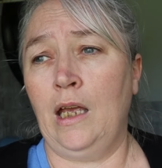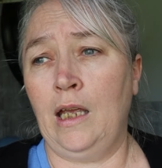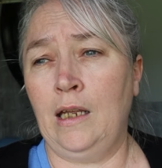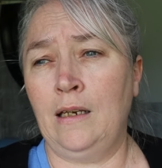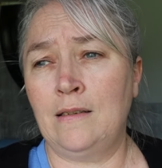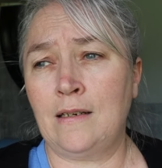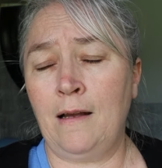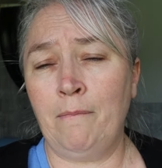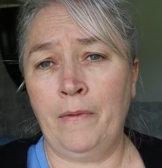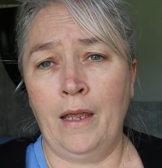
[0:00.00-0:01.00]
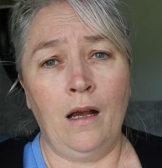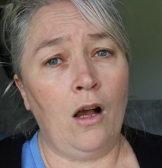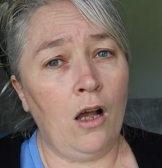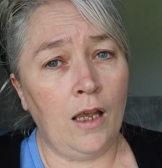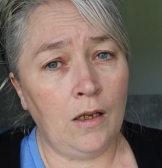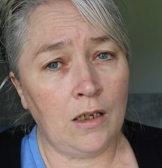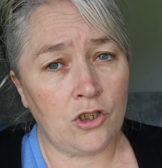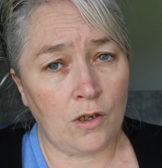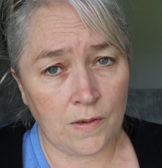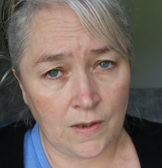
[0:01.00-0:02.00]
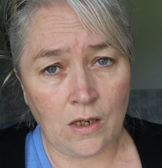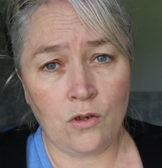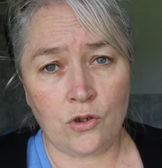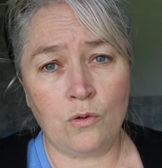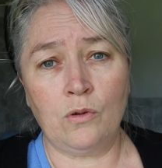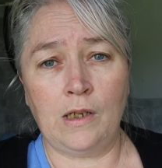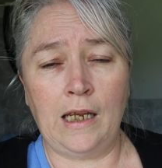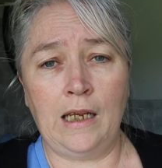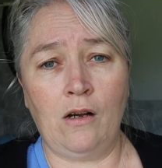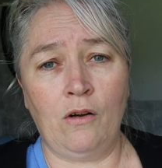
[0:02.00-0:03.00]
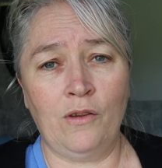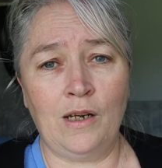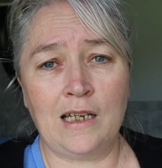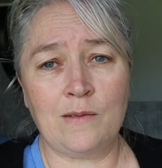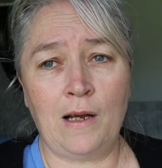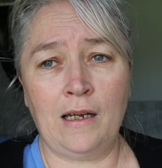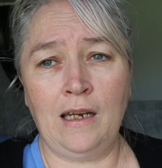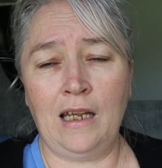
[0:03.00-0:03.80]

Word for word: And um, I shall see you shortly on the next one.